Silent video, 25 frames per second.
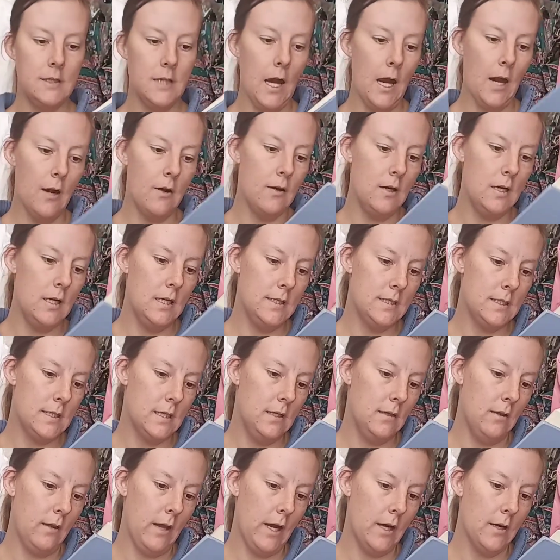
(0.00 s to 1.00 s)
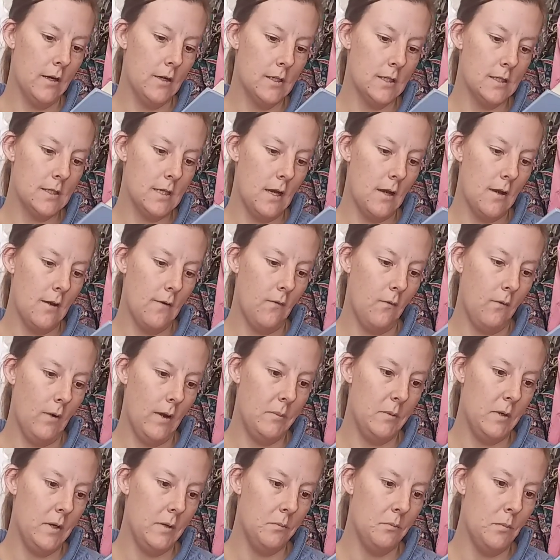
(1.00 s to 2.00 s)
diaries and letters of
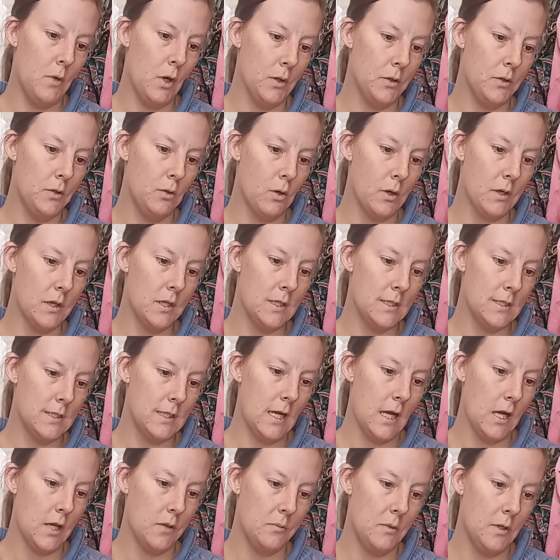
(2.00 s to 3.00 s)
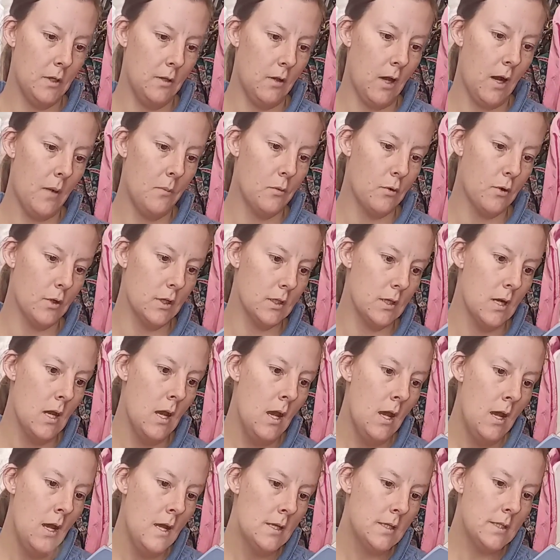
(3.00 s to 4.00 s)
women, both North and South, but a lot more
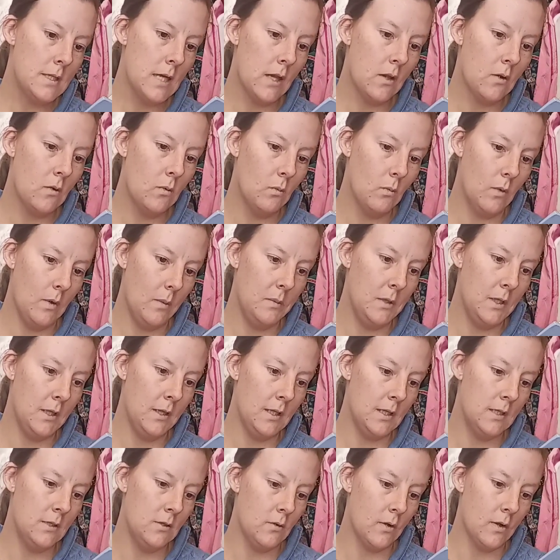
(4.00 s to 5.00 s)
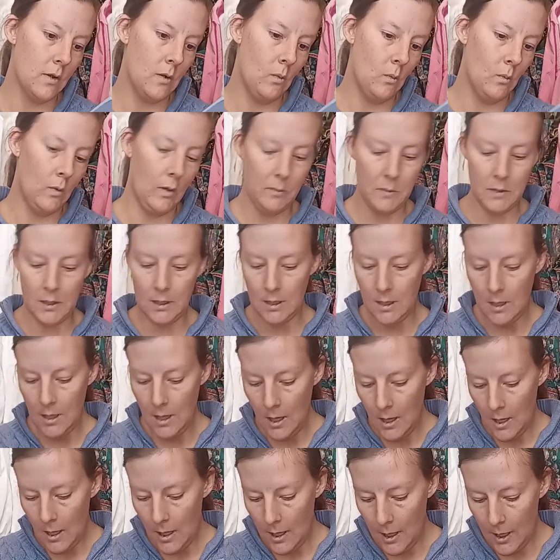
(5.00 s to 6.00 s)
Southern women than Northern women.
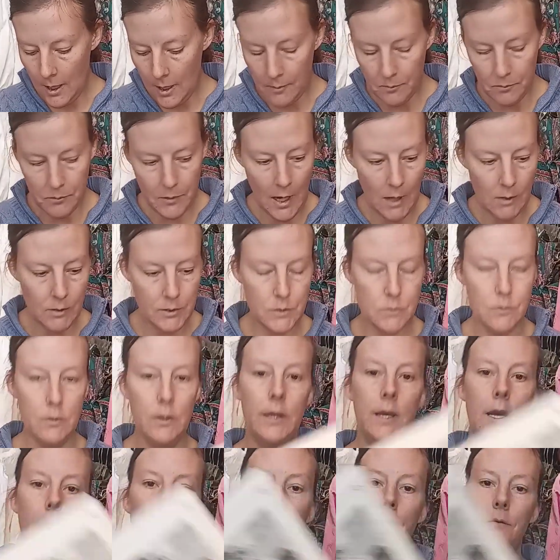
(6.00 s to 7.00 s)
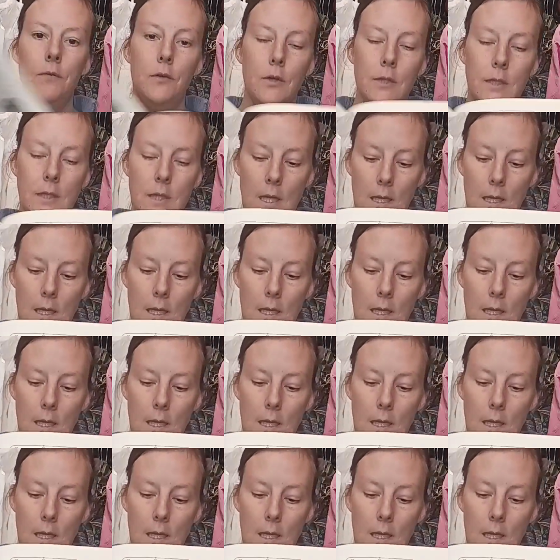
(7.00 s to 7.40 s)
That was really helpful in